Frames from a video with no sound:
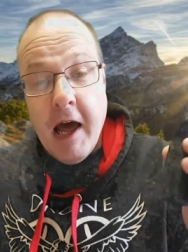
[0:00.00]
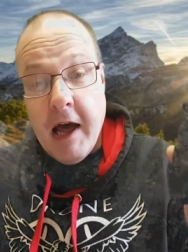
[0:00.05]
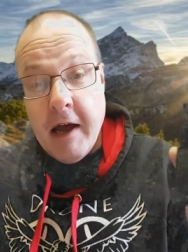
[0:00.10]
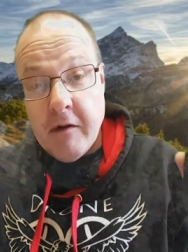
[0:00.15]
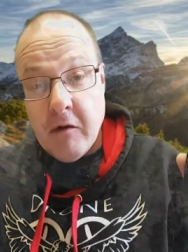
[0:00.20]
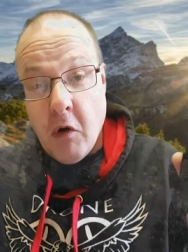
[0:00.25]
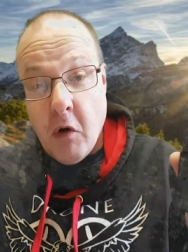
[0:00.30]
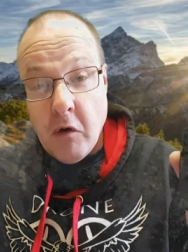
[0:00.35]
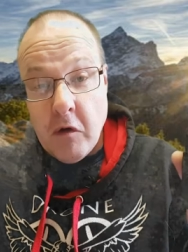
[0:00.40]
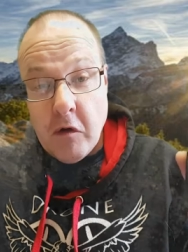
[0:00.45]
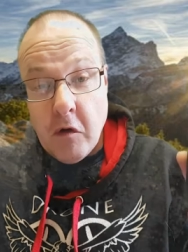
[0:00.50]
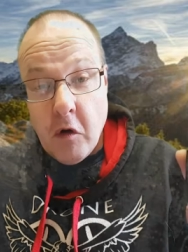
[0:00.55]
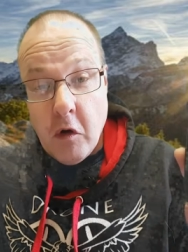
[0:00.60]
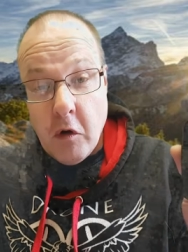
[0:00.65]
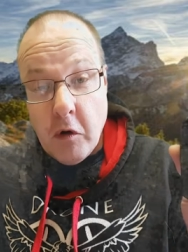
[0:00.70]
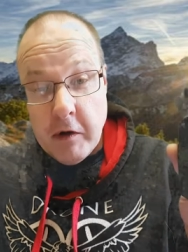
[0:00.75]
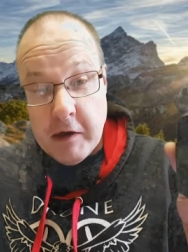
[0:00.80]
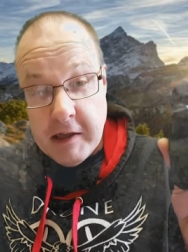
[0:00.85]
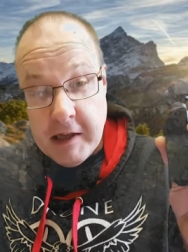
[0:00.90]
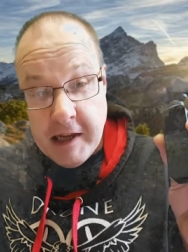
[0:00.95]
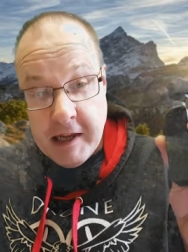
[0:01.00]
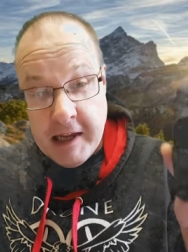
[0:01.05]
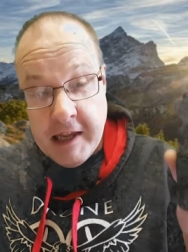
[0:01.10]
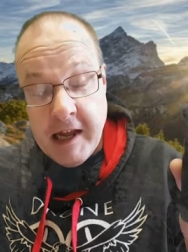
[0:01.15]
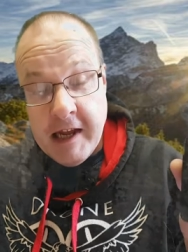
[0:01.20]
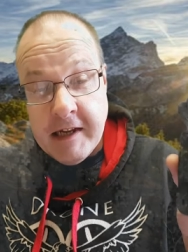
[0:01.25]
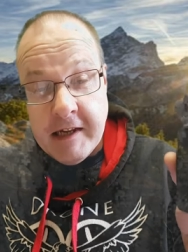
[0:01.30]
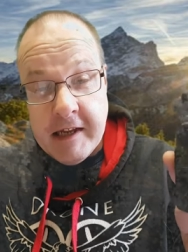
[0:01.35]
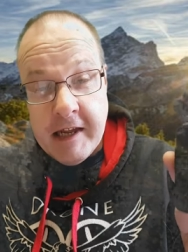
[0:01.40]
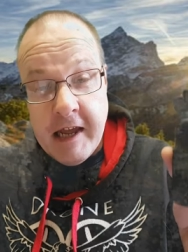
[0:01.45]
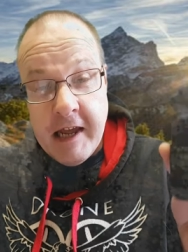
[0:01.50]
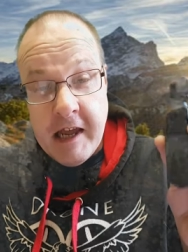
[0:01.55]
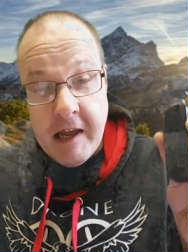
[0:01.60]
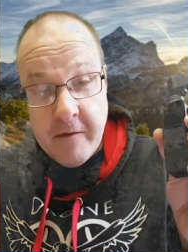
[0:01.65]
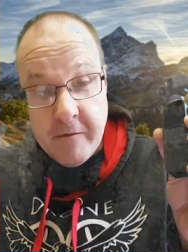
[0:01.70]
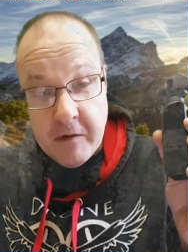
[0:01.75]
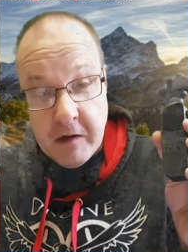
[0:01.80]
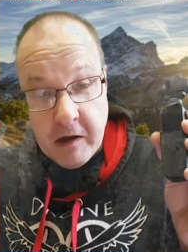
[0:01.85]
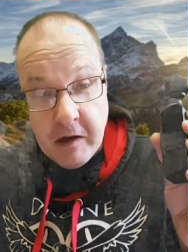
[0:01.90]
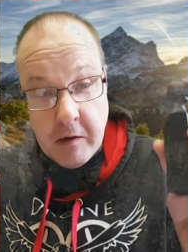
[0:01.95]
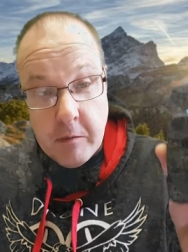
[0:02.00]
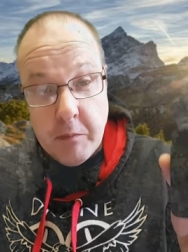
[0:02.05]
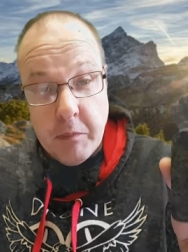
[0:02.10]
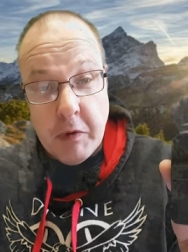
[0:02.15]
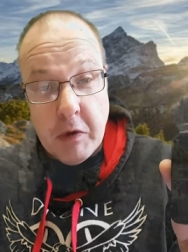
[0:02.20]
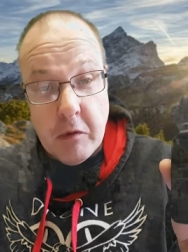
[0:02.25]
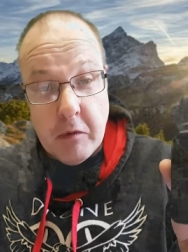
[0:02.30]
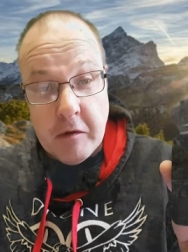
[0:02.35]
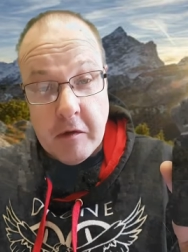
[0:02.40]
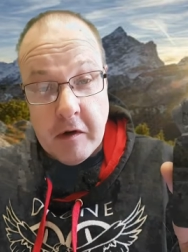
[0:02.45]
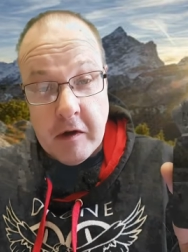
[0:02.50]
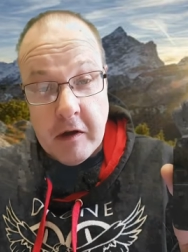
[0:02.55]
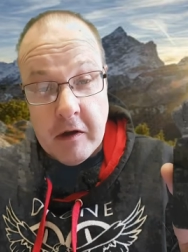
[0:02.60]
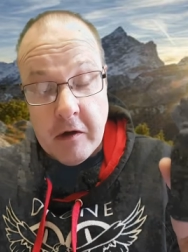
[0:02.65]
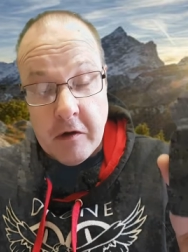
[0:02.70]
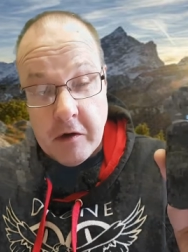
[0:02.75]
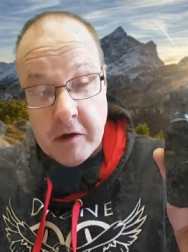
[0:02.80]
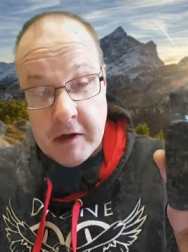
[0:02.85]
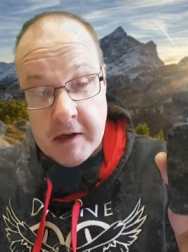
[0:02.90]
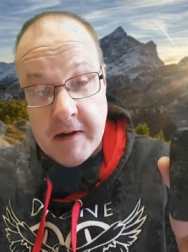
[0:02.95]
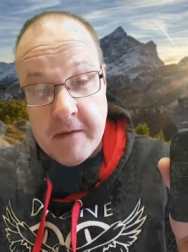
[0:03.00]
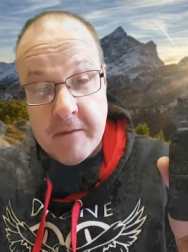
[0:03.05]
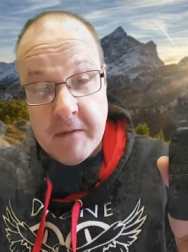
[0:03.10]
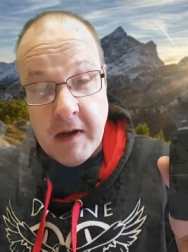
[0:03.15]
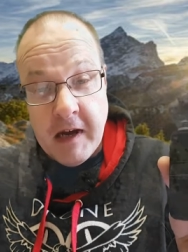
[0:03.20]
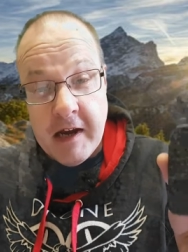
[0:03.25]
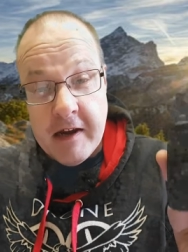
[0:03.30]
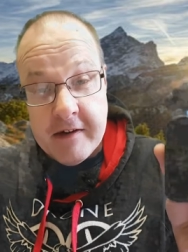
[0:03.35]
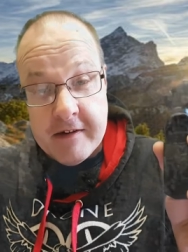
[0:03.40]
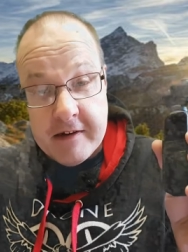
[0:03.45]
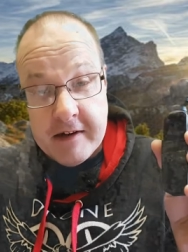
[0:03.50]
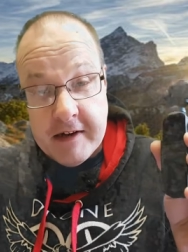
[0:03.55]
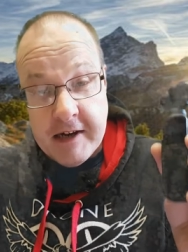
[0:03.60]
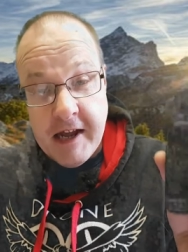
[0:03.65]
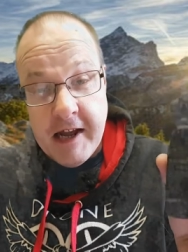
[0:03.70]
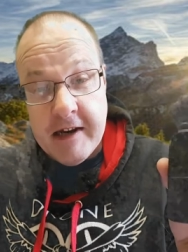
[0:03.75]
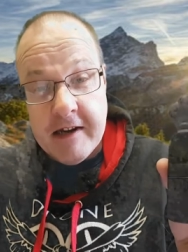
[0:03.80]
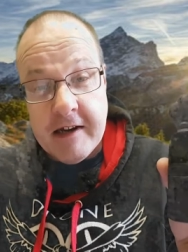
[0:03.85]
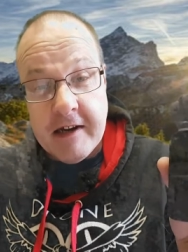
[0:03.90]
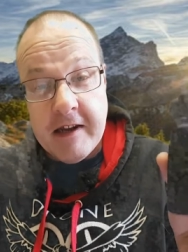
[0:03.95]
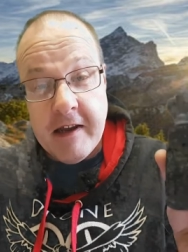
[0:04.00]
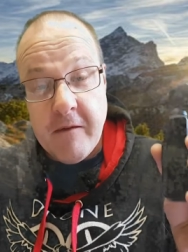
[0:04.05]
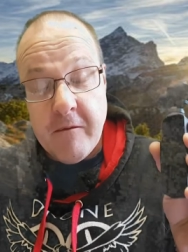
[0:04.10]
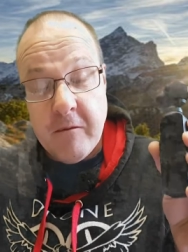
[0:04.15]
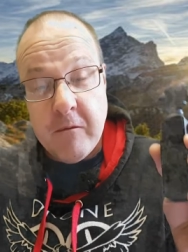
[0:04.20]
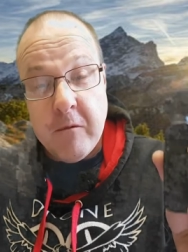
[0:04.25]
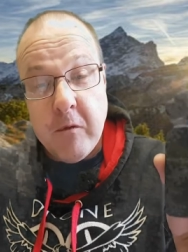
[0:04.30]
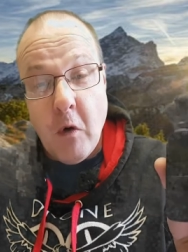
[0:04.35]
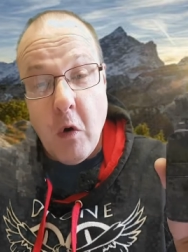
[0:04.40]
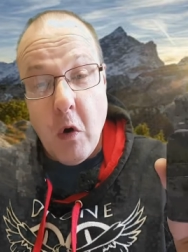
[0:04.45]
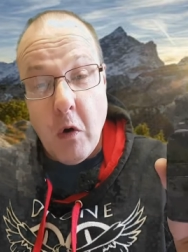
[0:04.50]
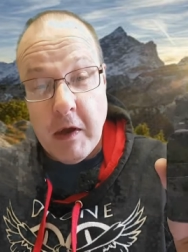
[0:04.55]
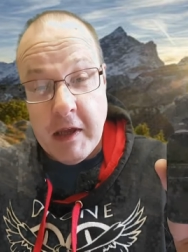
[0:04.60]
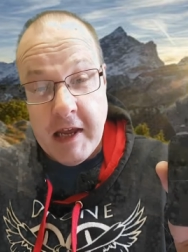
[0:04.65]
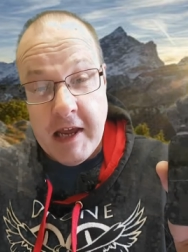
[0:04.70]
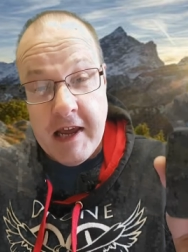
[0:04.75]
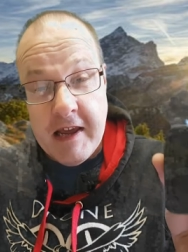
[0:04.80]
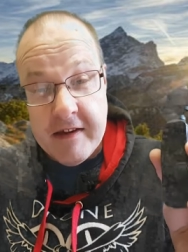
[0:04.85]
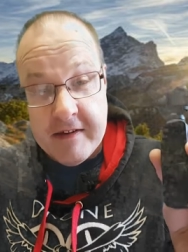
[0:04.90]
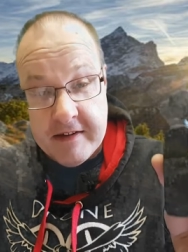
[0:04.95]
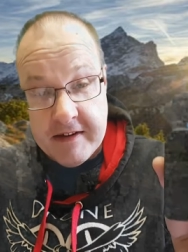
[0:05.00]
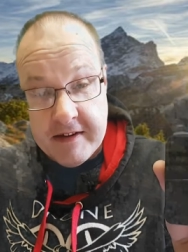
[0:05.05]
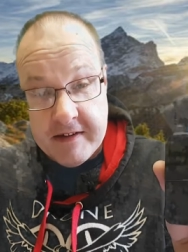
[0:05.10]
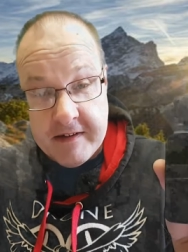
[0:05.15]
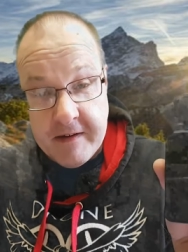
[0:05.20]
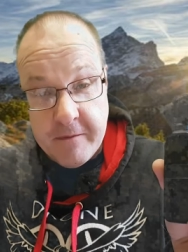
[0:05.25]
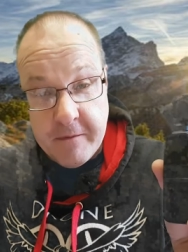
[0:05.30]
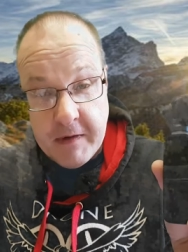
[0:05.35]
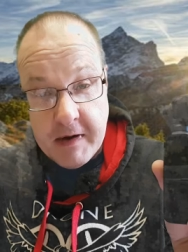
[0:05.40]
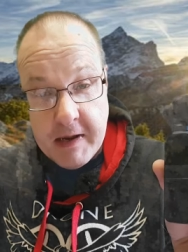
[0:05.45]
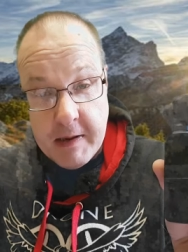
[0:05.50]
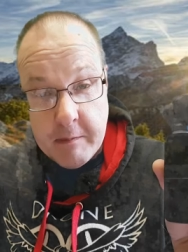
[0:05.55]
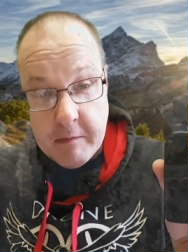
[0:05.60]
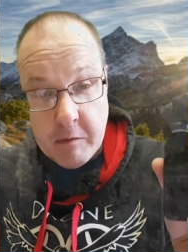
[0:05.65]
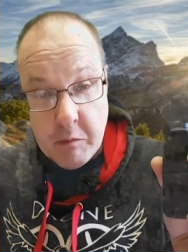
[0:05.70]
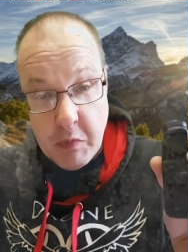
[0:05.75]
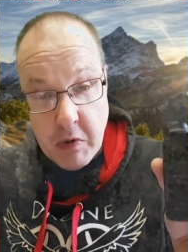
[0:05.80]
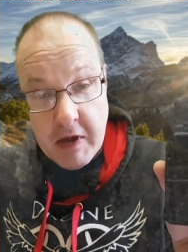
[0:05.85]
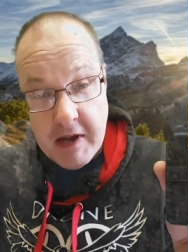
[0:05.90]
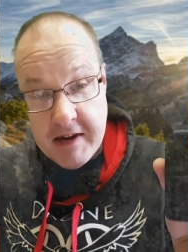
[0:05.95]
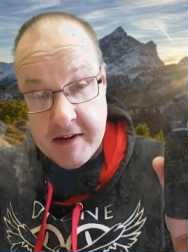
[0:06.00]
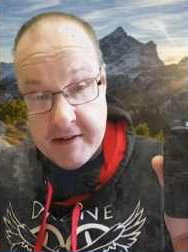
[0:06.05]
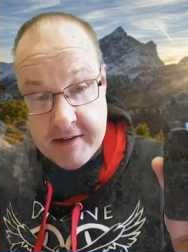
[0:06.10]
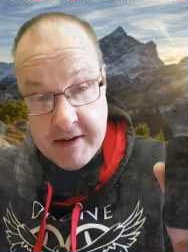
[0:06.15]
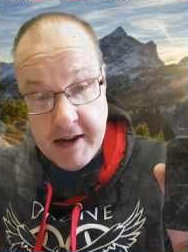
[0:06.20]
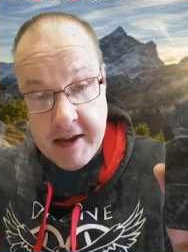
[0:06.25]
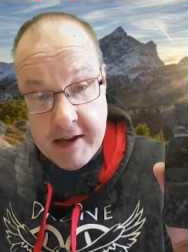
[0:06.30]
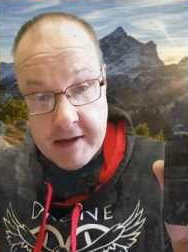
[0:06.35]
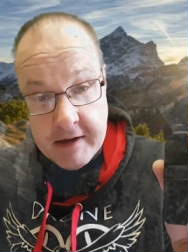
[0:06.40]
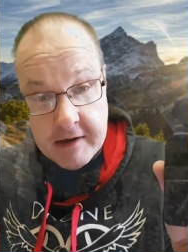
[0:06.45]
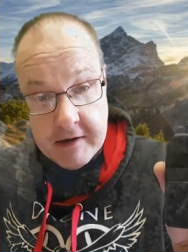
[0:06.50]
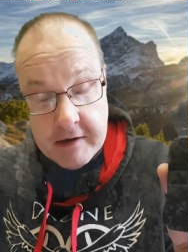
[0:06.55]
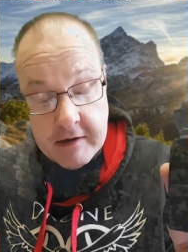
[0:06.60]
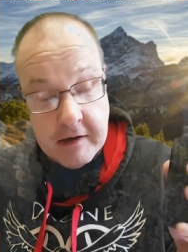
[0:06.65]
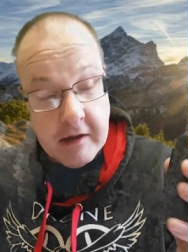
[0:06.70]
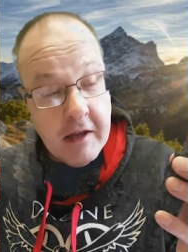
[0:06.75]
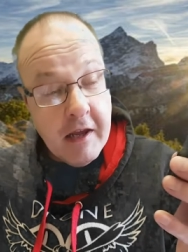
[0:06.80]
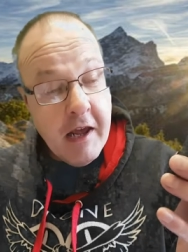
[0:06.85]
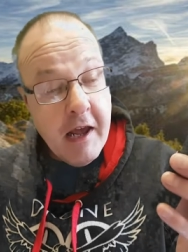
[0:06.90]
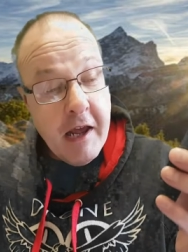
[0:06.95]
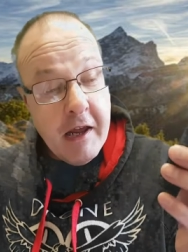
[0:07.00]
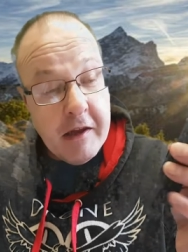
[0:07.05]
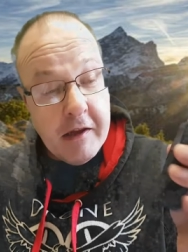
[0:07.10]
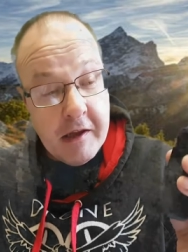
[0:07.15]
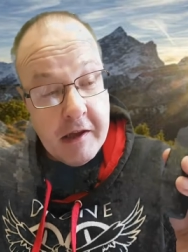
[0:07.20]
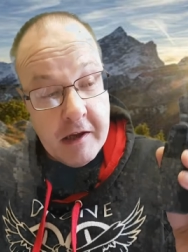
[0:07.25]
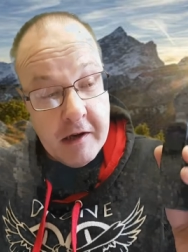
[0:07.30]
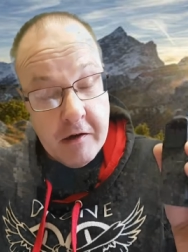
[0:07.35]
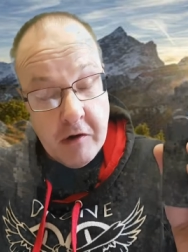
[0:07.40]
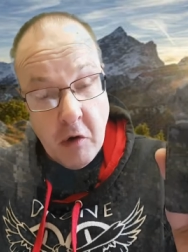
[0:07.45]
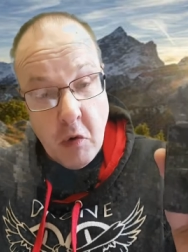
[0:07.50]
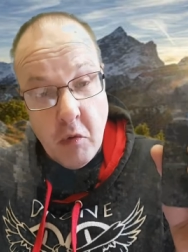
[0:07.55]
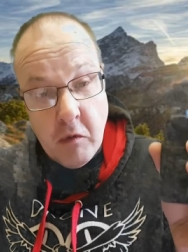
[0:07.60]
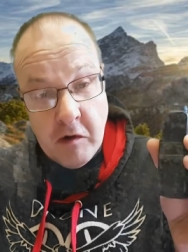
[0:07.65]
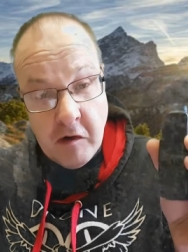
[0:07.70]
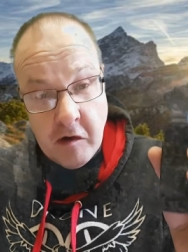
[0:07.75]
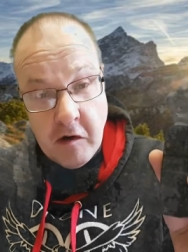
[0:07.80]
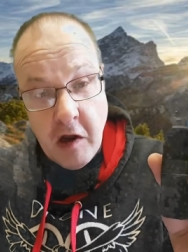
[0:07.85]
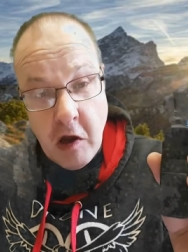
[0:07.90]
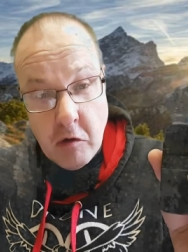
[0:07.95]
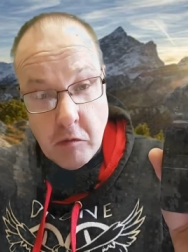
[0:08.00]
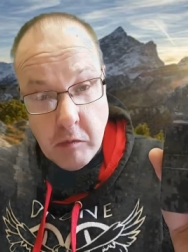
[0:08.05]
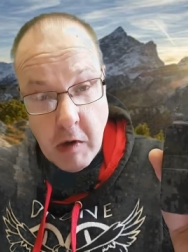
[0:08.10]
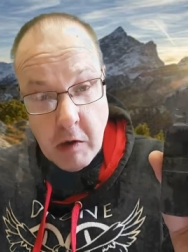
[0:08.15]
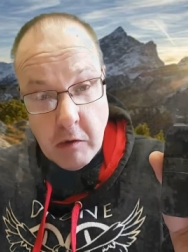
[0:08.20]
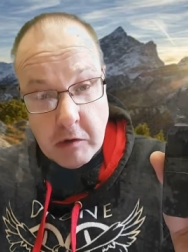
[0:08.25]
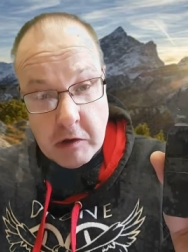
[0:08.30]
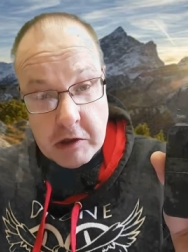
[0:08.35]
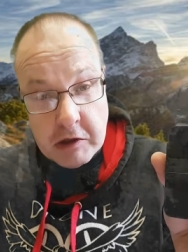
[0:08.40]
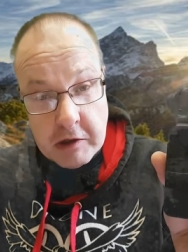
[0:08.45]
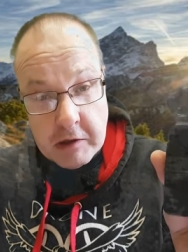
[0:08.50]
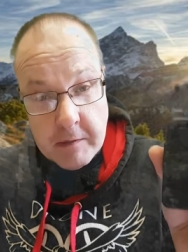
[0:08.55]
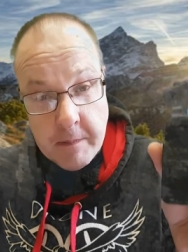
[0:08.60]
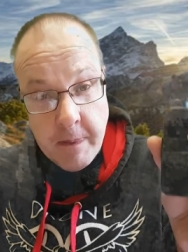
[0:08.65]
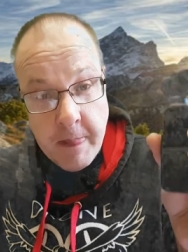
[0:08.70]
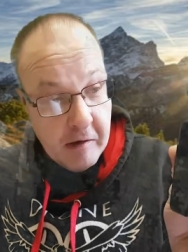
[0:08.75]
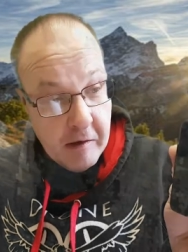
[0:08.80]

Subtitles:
And also, you can get, if your computer or your device can handle it, 4K 60 frames per second. You can do slow motion